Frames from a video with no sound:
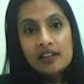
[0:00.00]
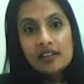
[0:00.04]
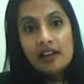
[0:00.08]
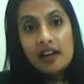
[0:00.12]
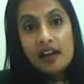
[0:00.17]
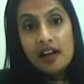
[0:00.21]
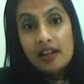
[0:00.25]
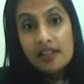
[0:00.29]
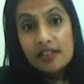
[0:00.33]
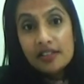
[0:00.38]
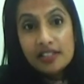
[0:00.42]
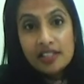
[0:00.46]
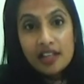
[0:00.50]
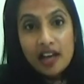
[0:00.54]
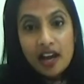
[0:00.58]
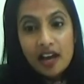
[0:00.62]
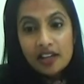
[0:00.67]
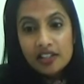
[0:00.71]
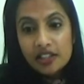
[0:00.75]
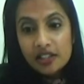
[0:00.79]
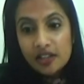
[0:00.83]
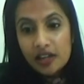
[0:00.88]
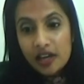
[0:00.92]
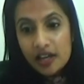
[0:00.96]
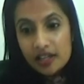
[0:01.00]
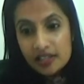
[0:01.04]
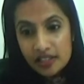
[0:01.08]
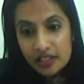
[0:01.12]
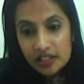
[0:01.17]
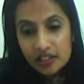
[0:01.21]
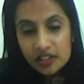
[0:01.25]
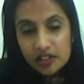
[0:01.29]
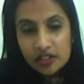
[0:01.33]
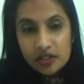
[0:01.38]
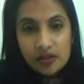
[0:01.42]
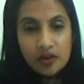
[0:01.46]
the doctor has
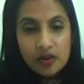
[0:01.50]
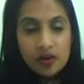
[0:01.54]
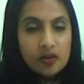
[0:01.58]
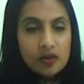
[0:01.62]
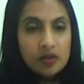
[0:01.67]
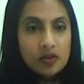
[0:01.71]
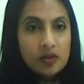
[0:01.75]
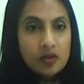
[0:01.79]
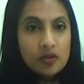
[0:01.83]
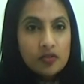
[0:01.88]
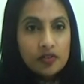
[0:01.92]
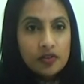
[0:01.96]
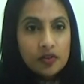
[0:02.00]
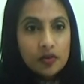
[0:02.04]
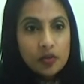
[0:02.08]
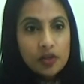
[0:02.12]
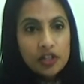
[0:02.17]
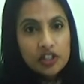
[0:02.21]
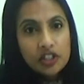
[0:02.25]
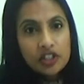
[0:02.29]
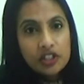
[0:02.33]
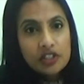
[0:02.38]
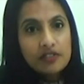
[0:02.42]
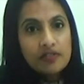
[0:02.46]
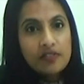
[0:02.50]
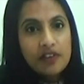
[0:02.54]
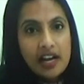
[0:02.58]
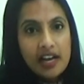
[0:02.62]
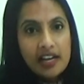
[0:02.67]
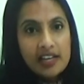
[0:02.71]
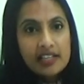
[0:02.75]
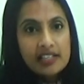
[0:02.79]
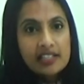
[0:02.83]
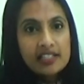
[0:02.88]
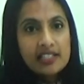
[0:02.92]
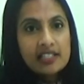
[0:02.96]
control over which
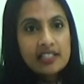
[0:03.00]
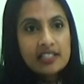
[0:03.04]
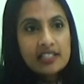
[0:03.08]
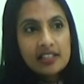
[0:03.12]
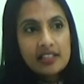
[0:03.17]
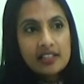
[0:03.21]
device